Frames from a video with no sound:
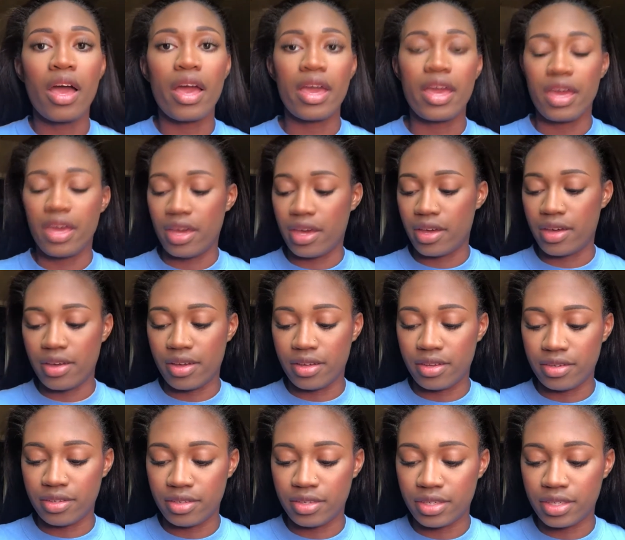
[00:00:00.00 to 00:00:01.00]

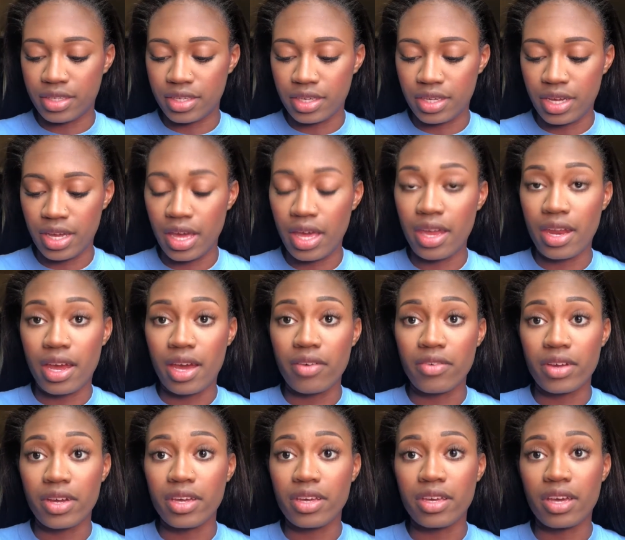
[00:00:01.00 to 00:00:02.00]
and head out,
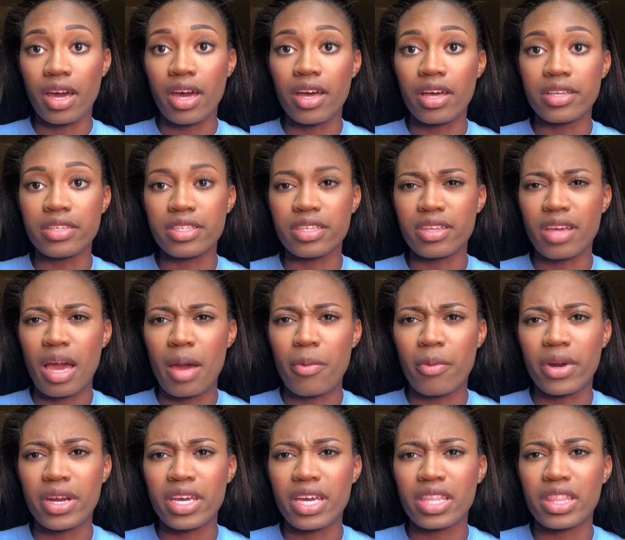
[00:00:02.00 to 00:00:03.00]
I guess. I
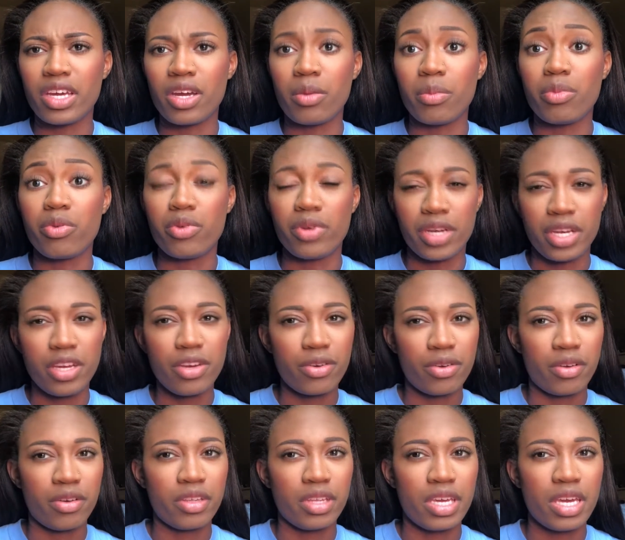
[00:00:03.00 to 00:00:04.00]
want to get there pretty
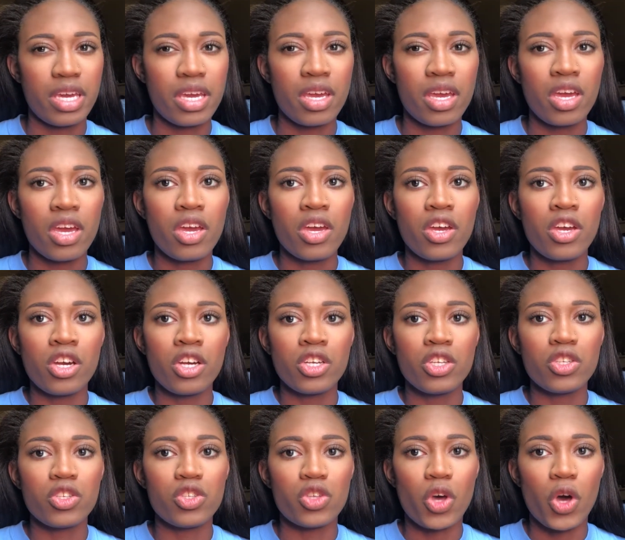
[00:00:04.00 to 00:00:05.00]
early,
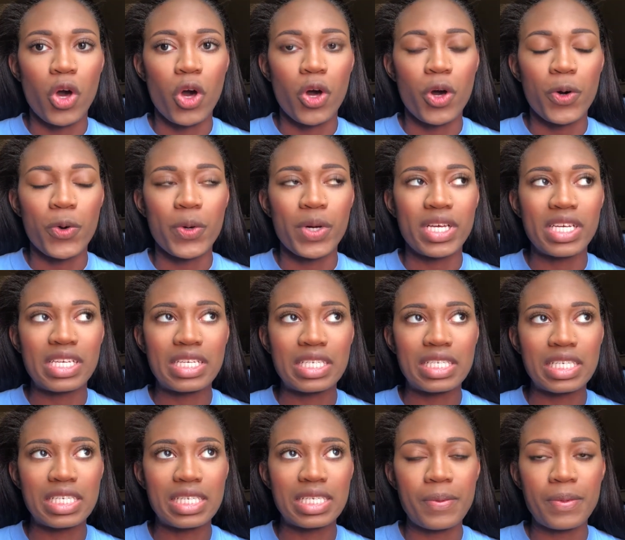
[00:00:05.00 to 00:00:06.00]
so
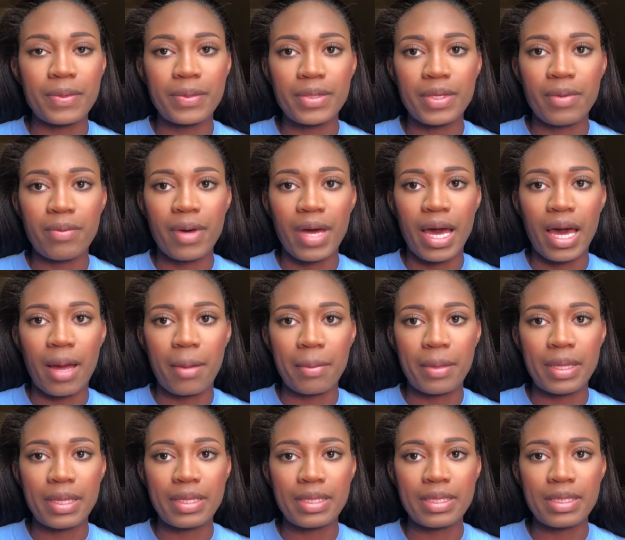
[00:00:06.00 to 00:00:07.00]
we'll see what
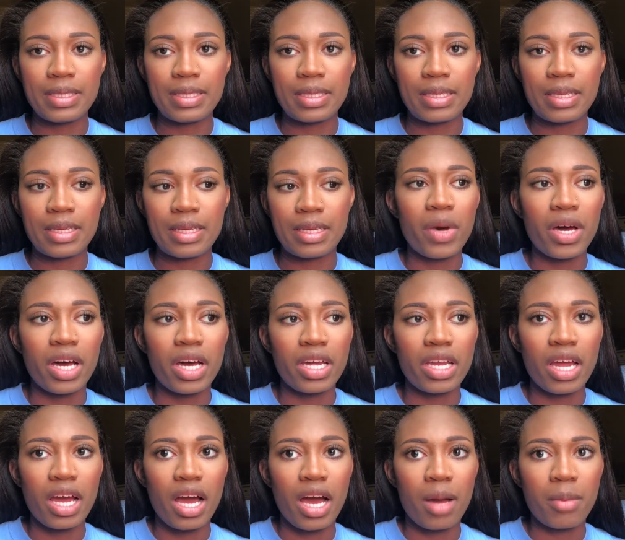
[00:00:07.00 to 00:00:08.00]
happens.
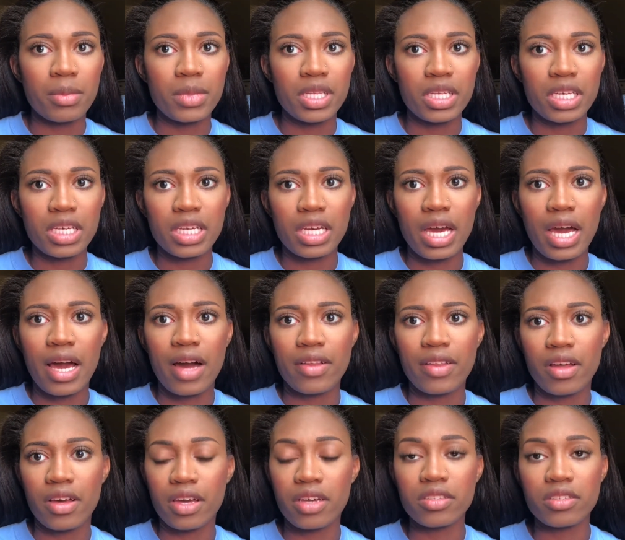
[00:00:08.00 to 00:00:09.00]
But I'm looking at how
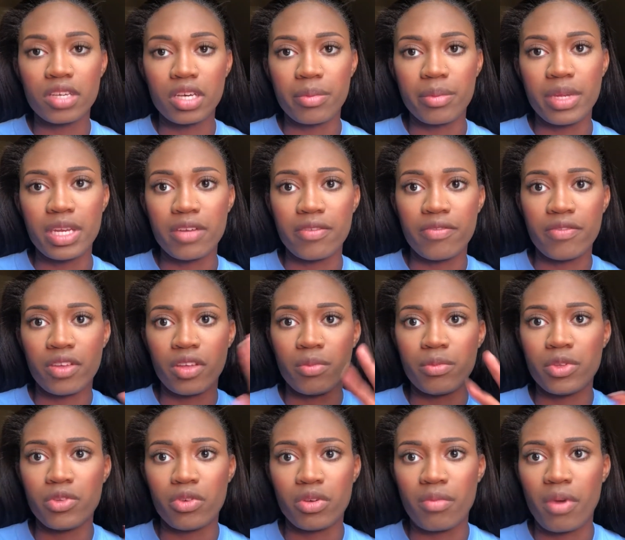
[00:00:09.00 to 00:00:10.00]
long it took me to
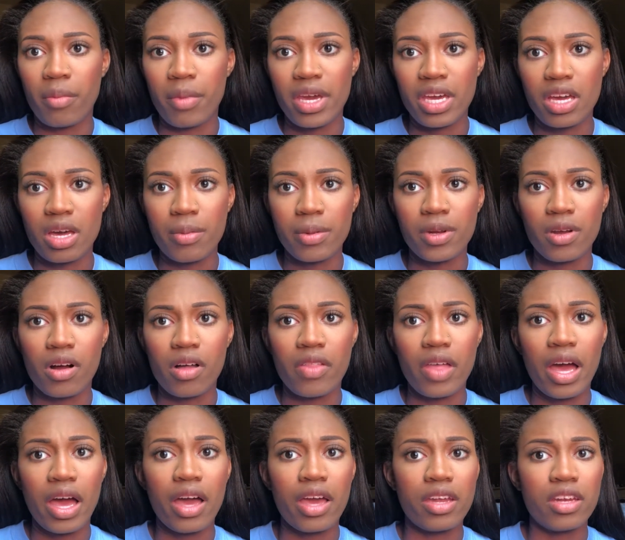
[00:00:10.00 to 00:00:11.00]
film doing my makeup and all
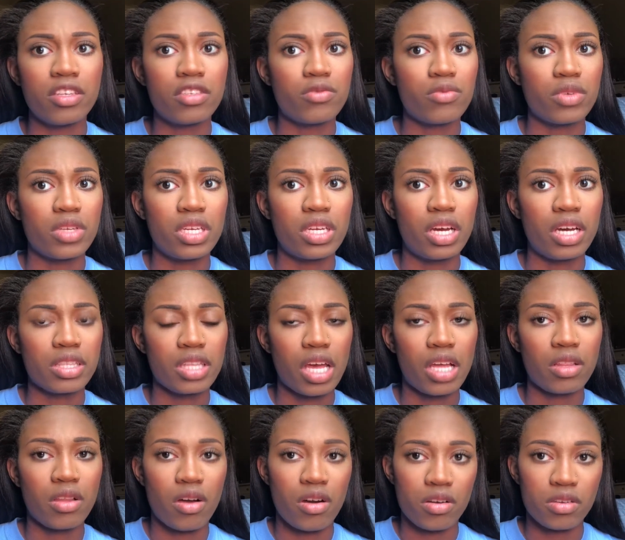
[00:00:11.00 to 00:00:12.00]
that, and it's really not
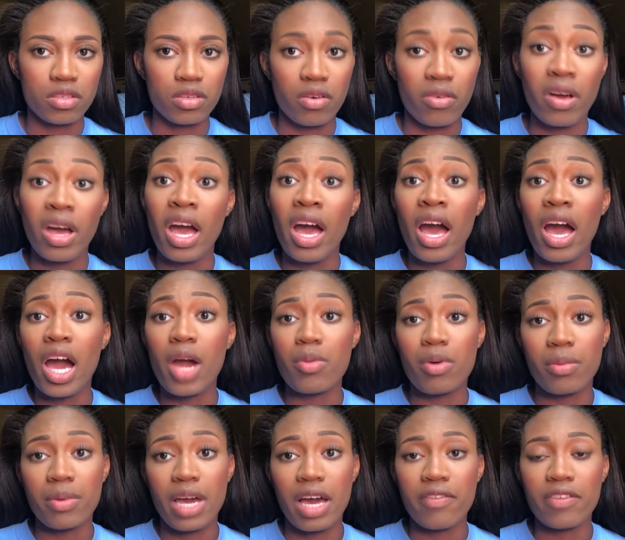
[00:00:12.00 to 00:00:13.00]
that long, so I
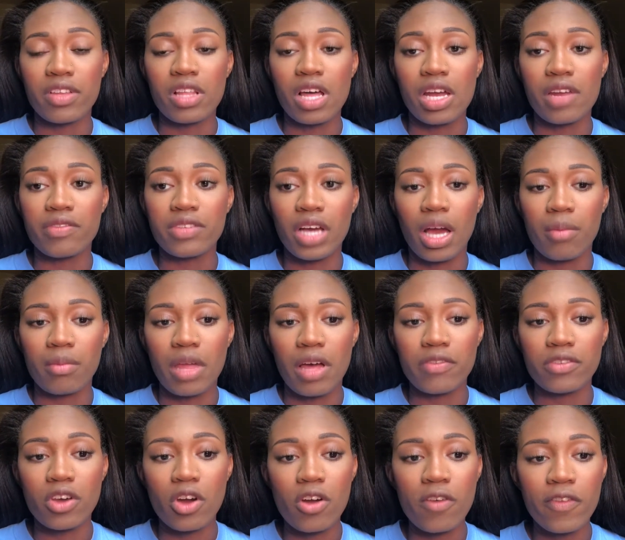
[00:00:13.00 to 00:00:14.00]
probably have a lot of time
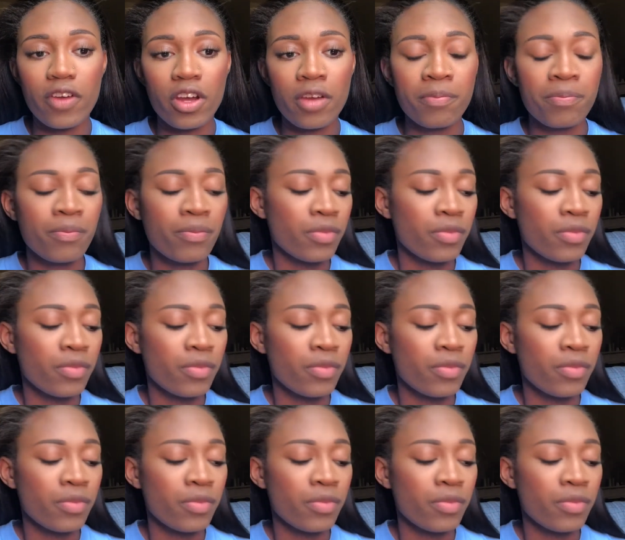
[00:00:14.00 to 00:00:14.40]
left over.